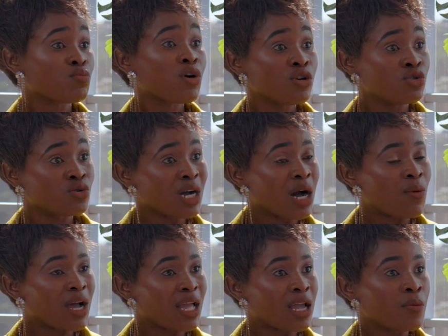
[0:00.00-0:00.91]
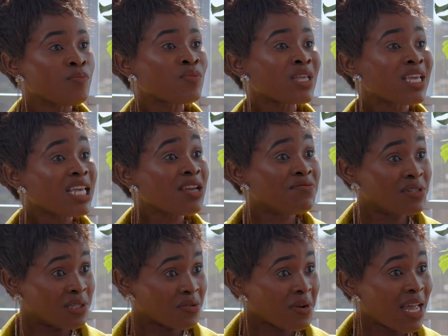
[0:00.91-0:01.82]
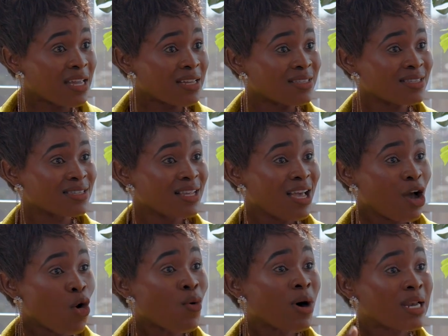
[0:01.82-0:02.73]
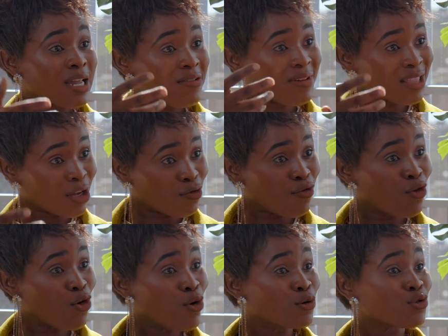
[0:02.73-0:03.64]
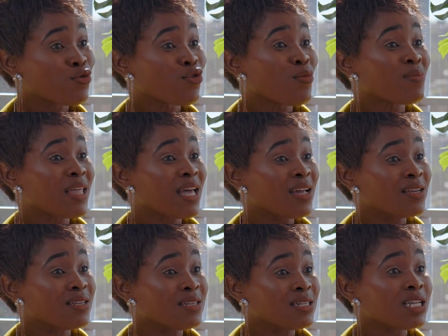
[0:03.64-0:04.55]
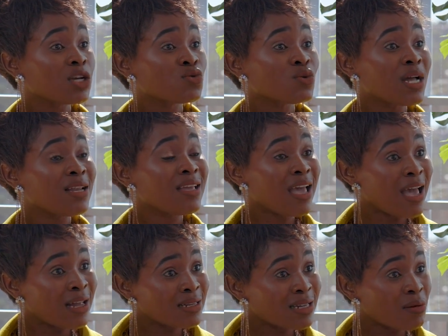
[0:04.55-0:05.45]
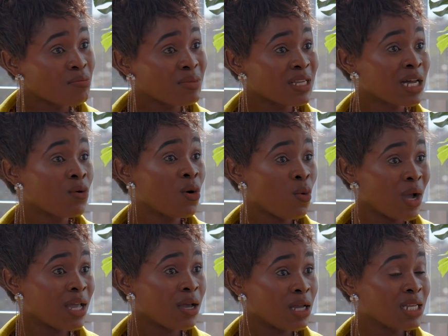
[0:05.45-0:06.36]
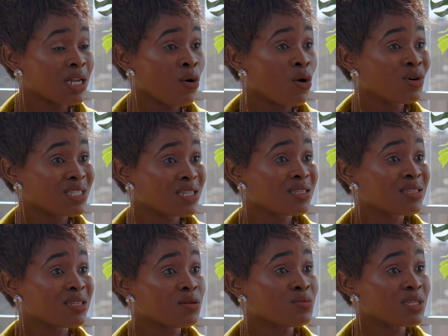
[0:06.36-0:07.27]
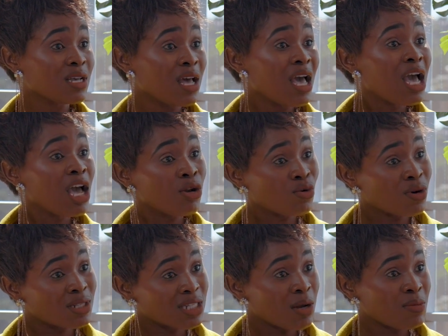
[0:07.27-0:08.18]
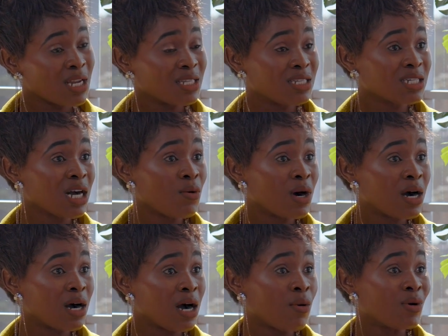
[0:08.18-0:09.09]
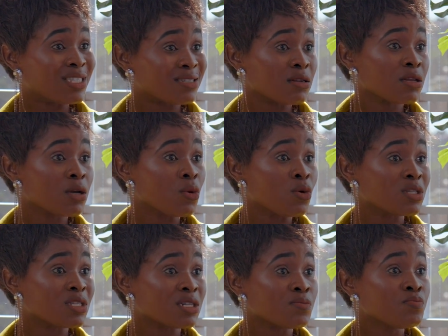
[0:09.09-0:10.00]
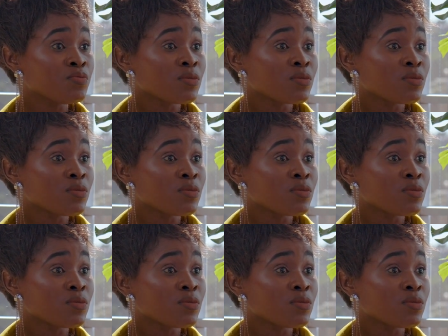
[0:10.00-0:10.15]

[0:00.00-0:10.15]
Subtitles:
polluting our air. If it rains, whatever that flows from there, it actually ends up in our water streams and contaminating our drinking water.